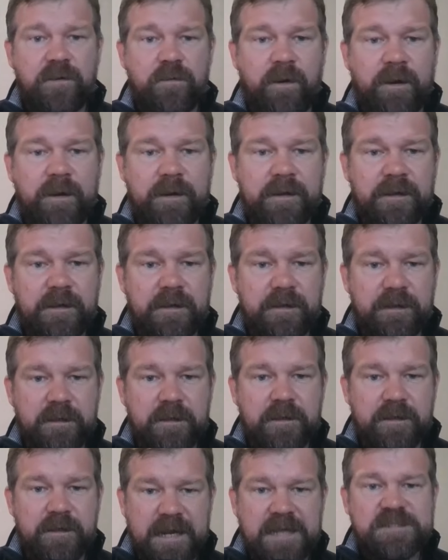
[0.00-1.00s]
quite
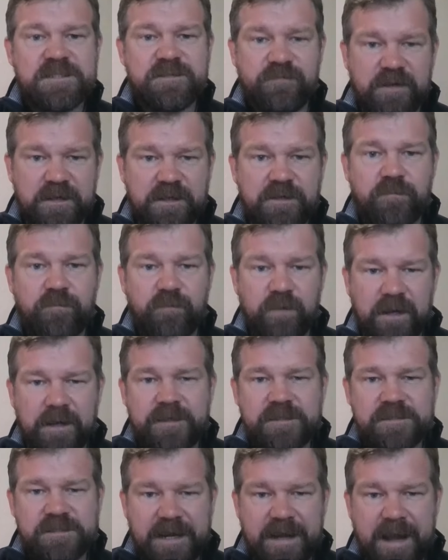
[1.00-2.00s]
intensively to really
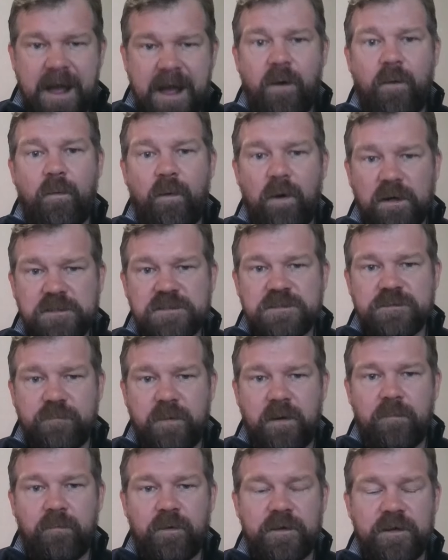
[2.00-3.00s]
understand how it works
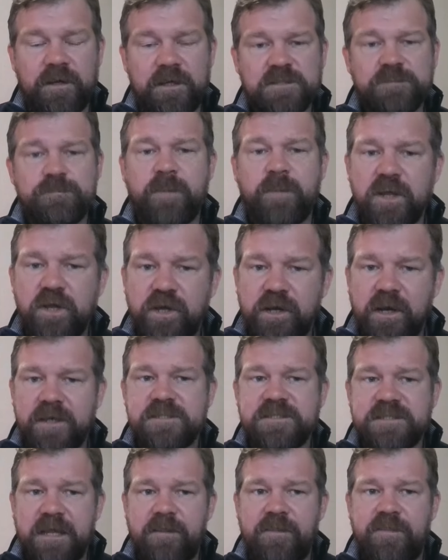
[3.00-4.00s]
and, and what it does. But you can
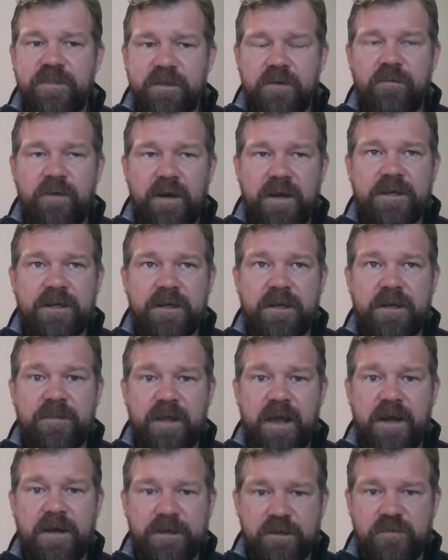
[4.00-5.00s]
understand theoretically
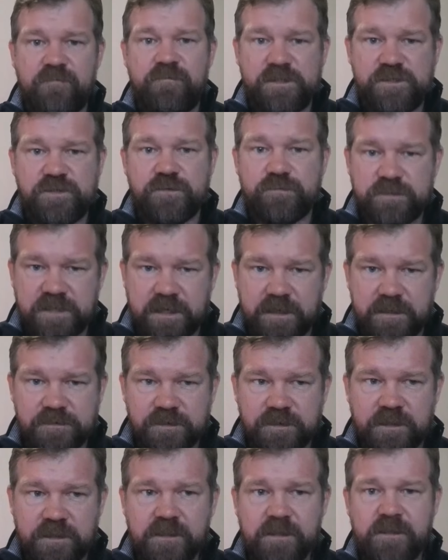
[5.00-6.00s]
the idea of digital
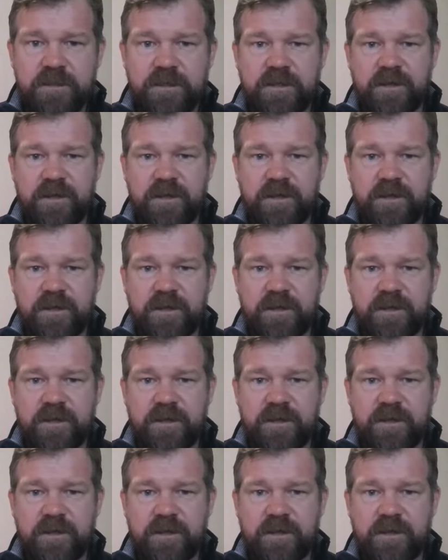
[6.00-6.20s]
scarcity.